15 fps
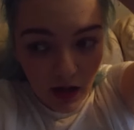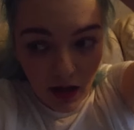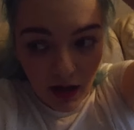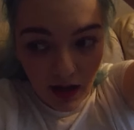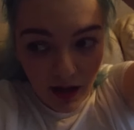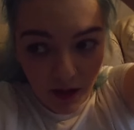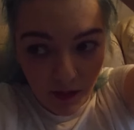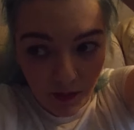
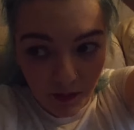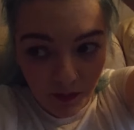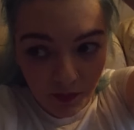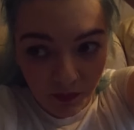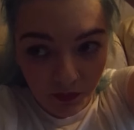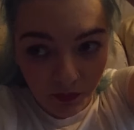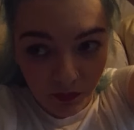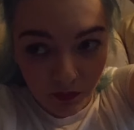
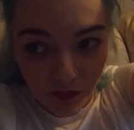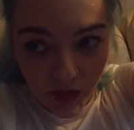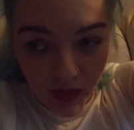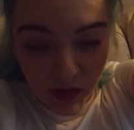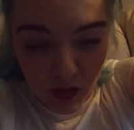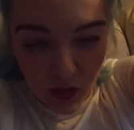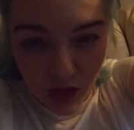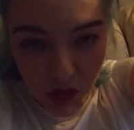
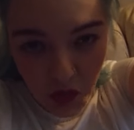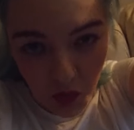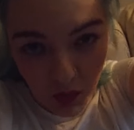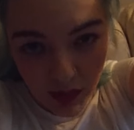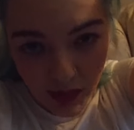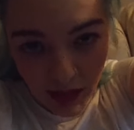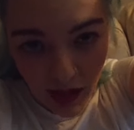So I don't think